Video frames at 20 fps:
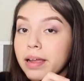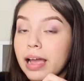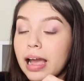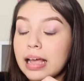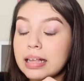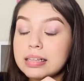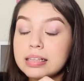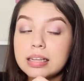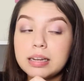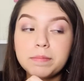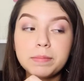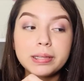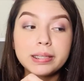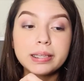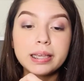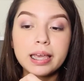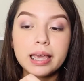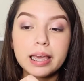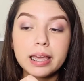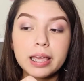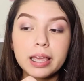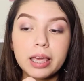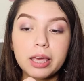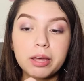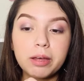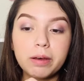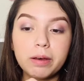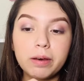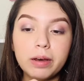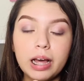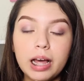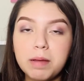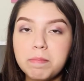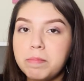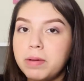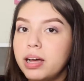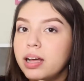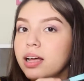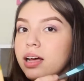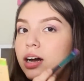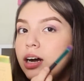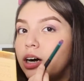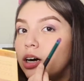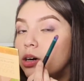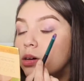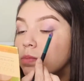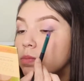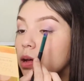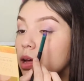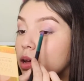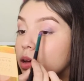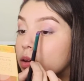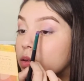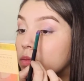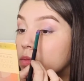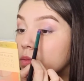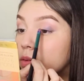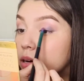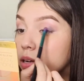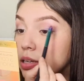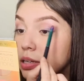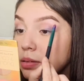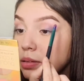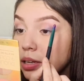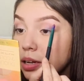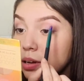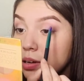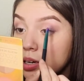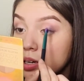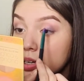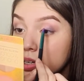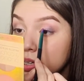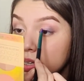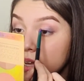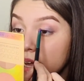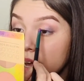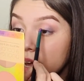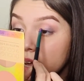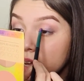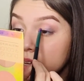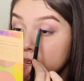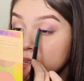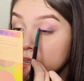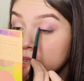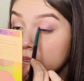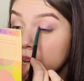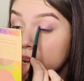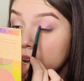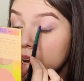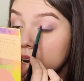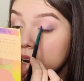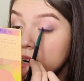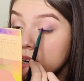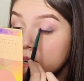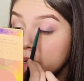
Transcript: guys, didn't mean to hit you, but something I'm going to say is that